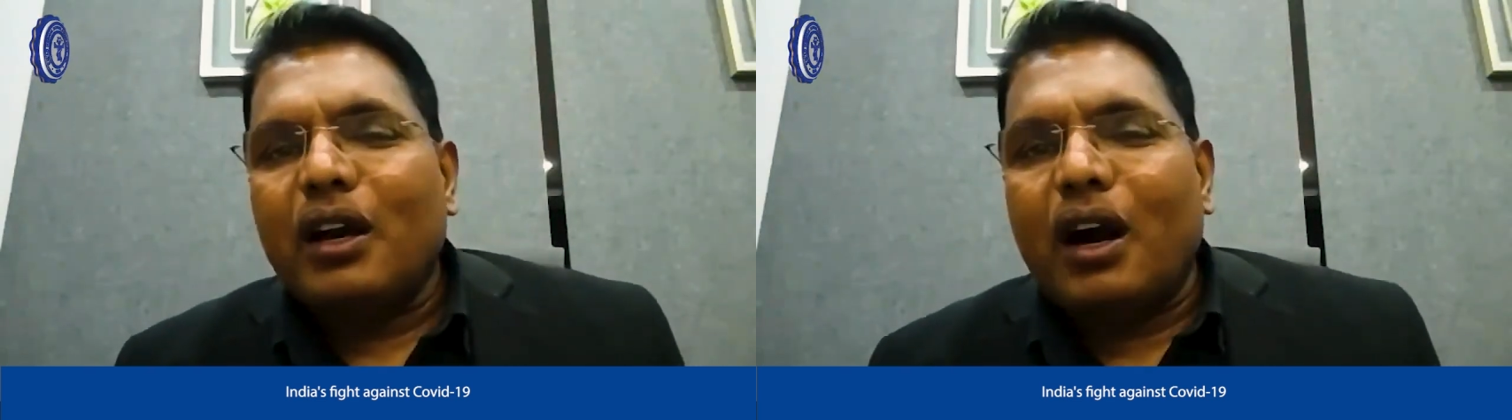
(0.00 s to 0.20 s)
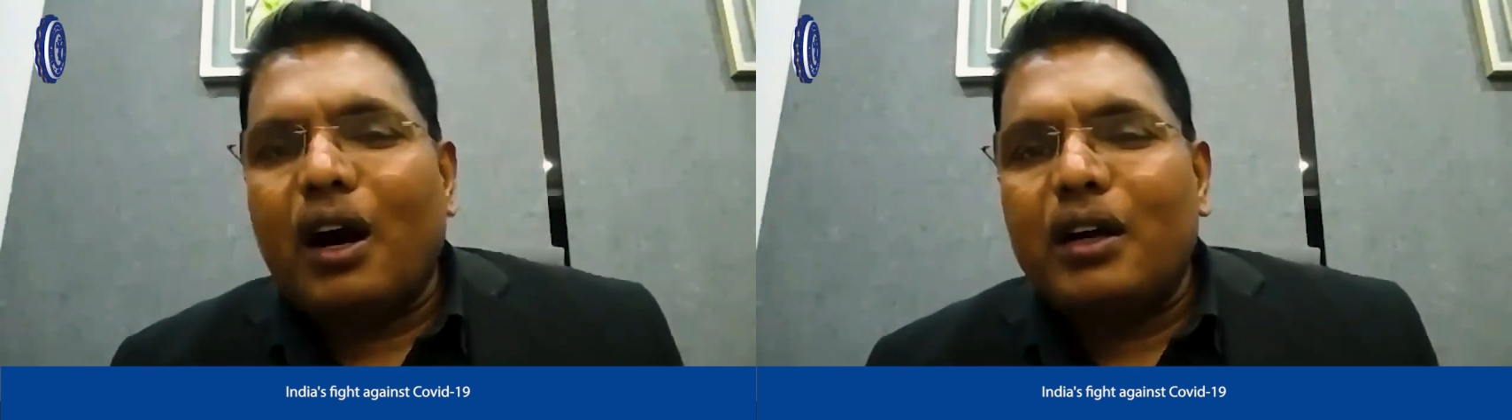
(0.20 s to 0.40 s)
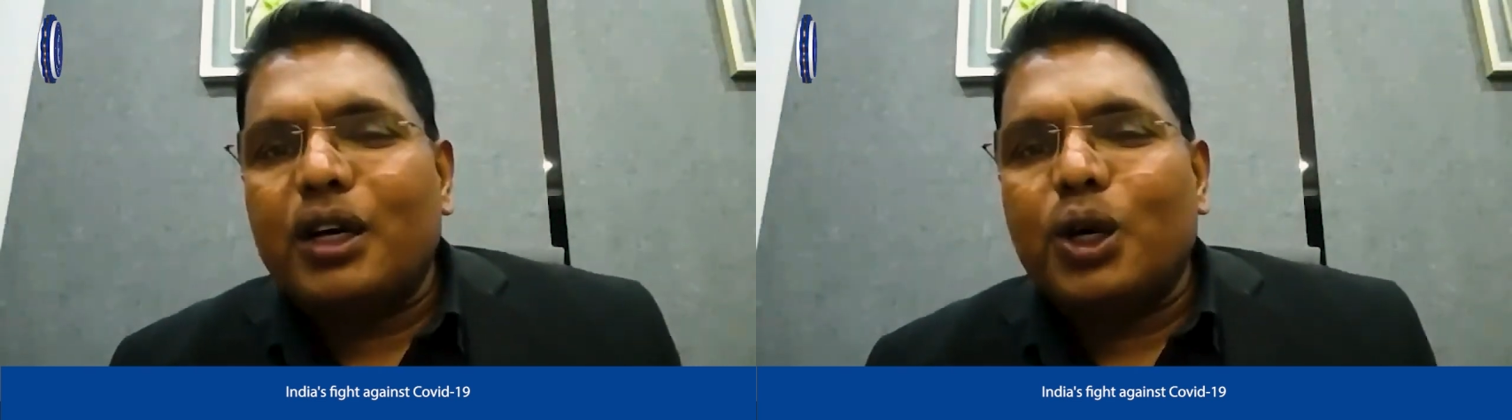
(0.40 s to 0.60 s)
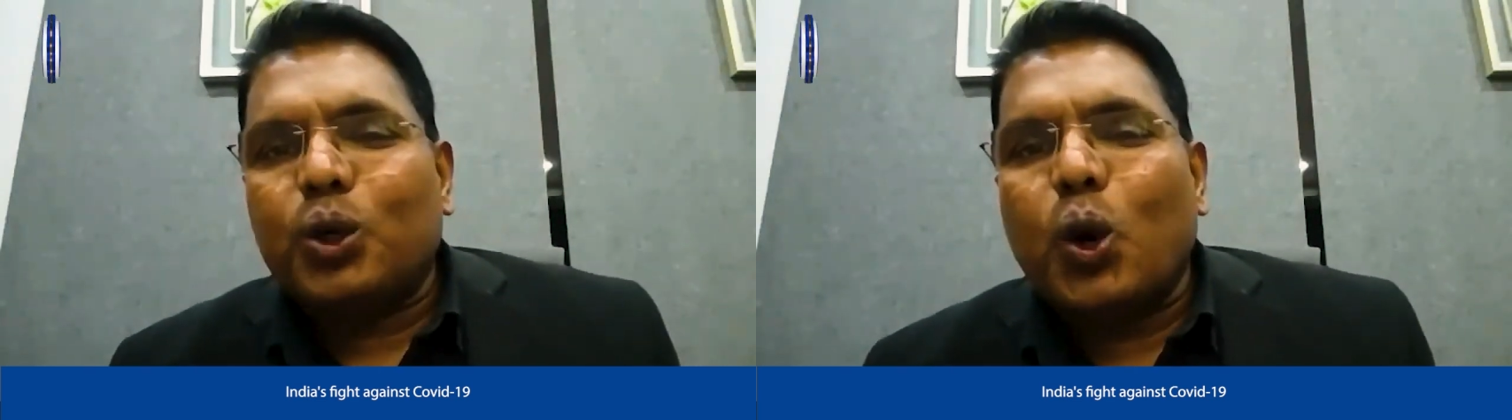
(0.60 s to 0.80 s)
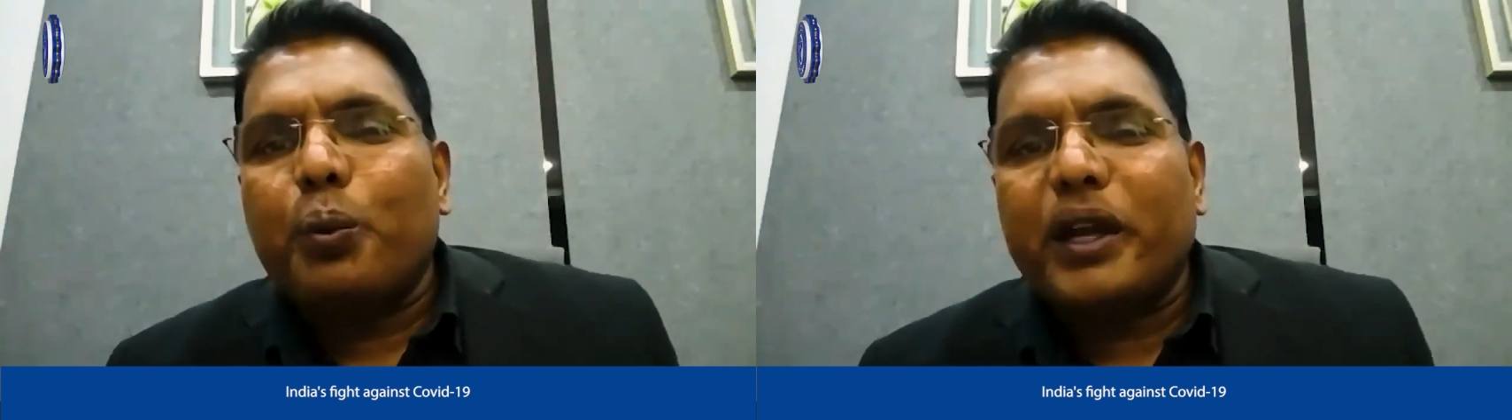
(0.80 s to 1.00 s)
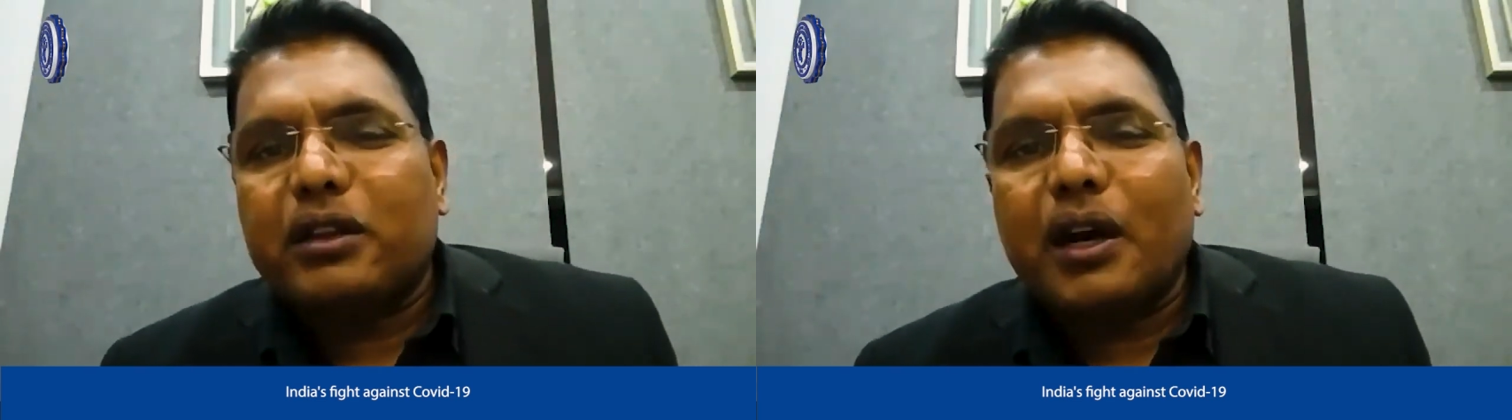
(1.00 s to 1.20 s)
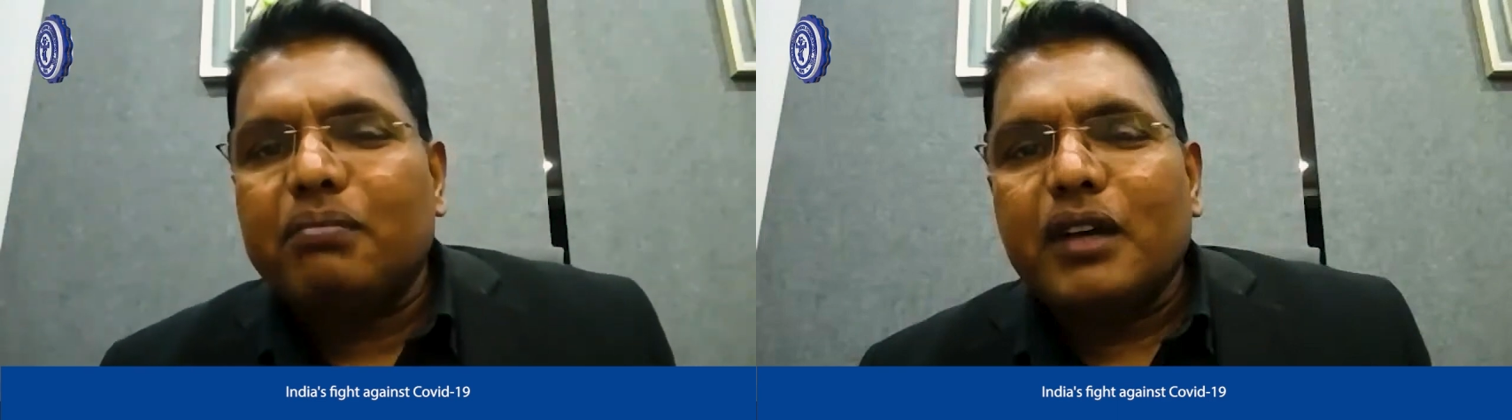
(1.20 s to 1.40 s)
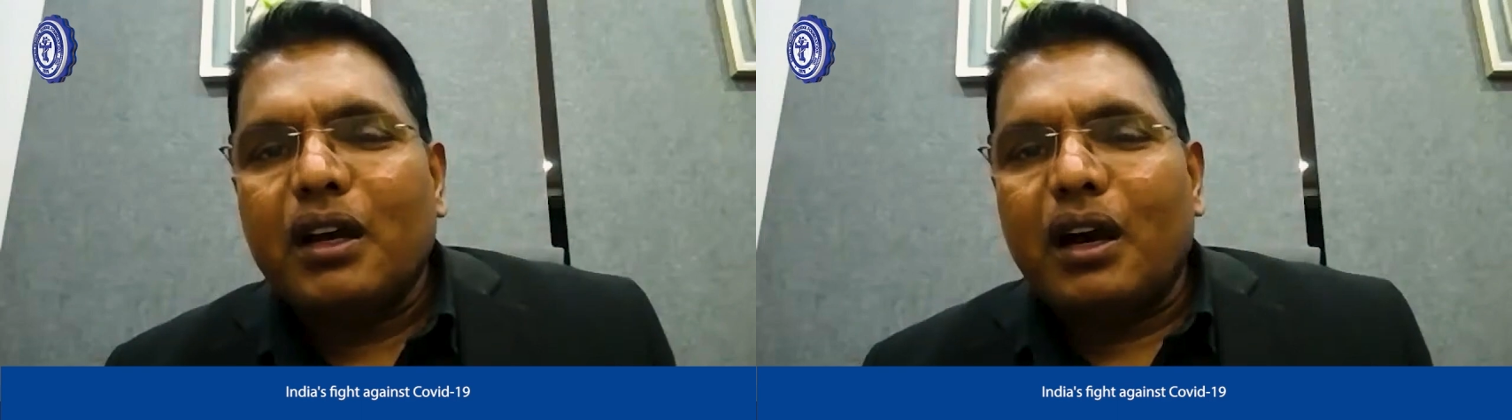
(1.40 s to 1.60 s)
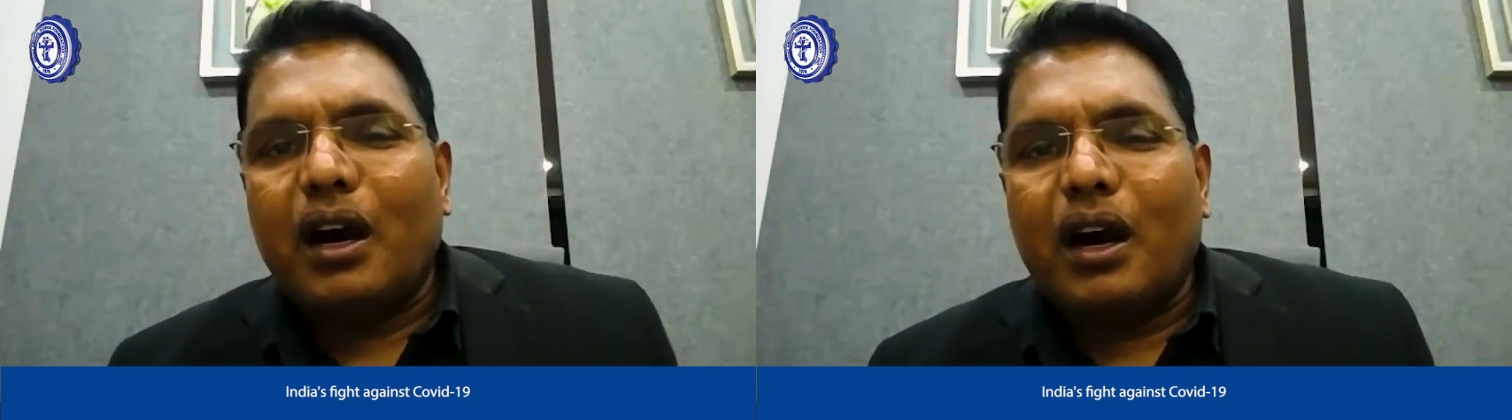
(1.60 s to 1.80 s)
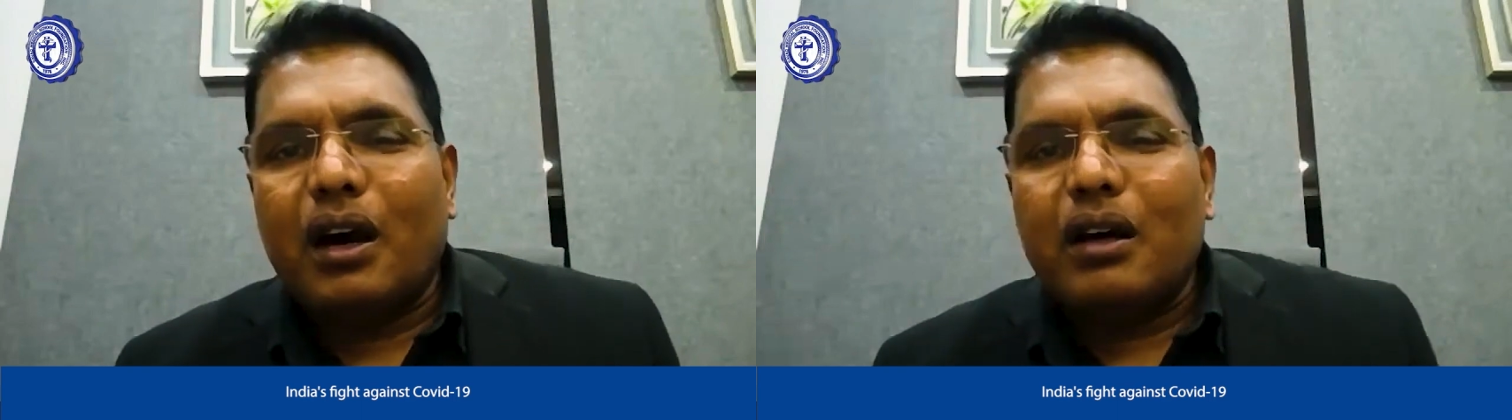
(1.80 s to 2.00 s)
uh, you know, COVID uh,
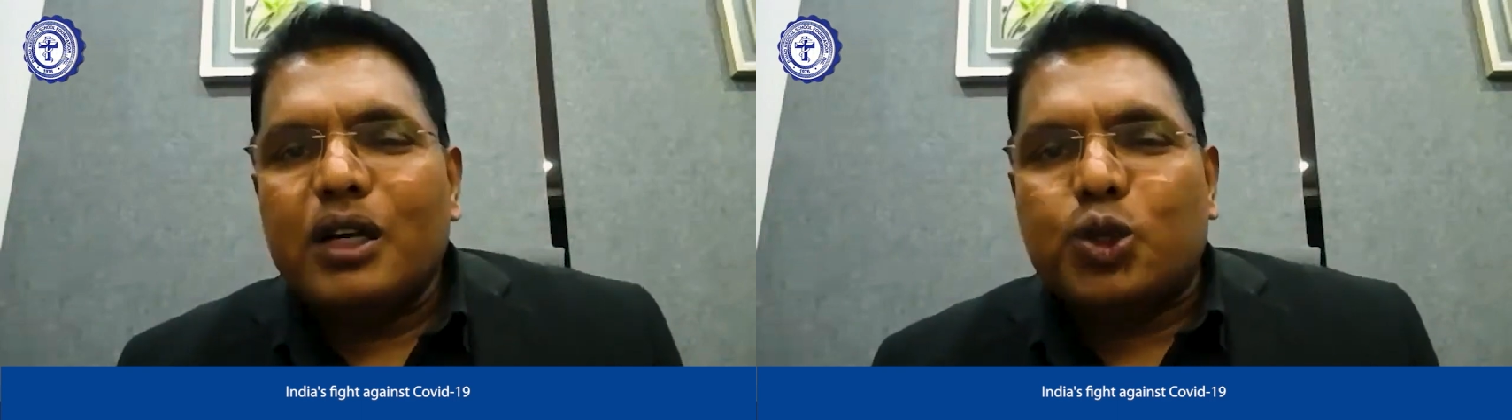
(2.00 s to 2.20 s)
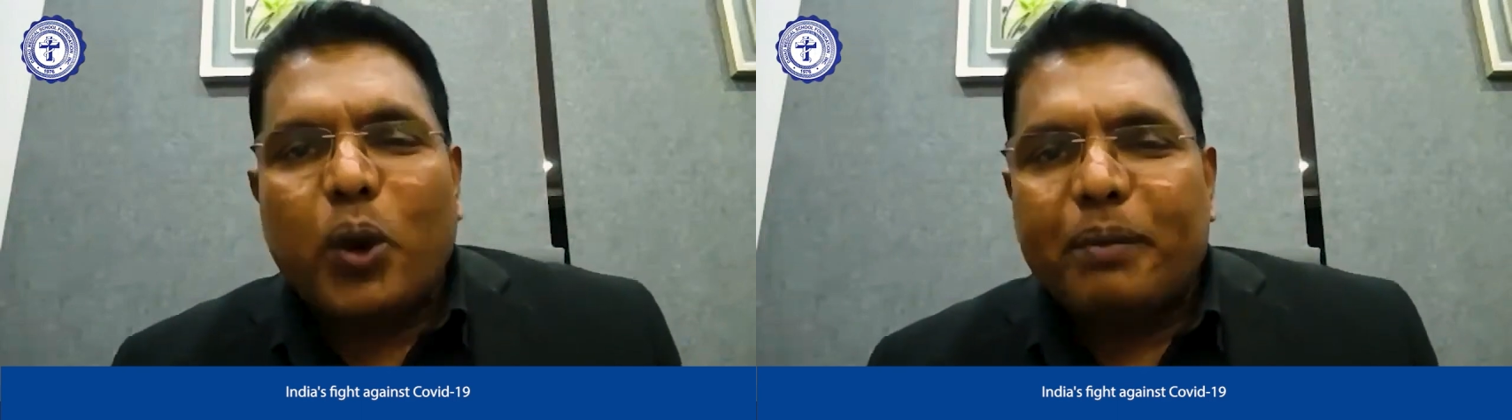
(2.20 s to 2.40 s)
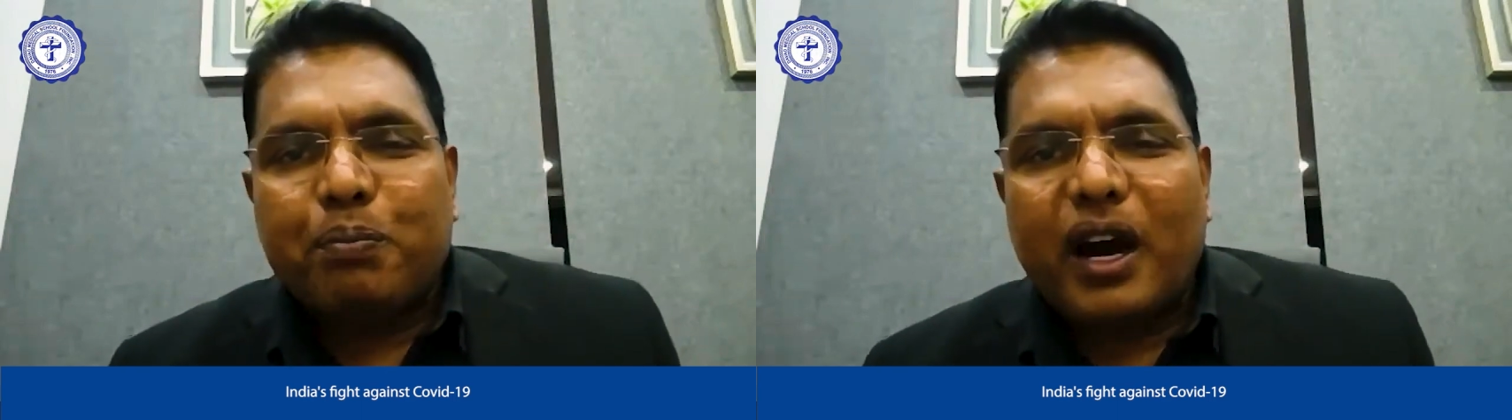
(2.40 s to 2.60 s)
uh, sweep.